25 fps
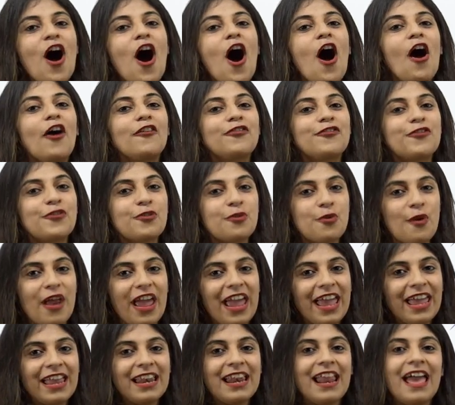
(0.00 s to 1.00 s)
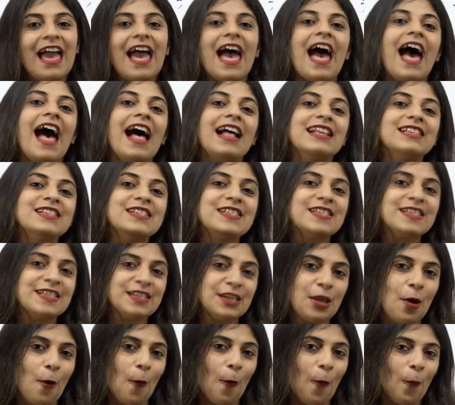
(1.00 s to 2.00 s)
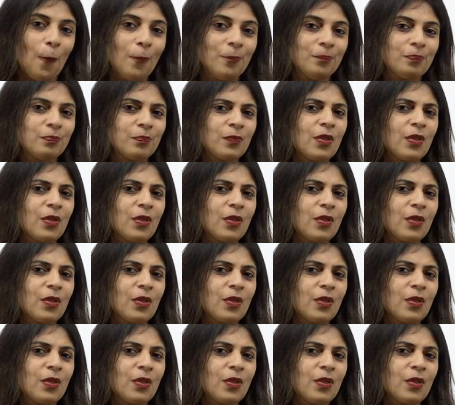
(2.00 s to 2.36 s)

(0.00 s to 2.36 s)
of rain and snow.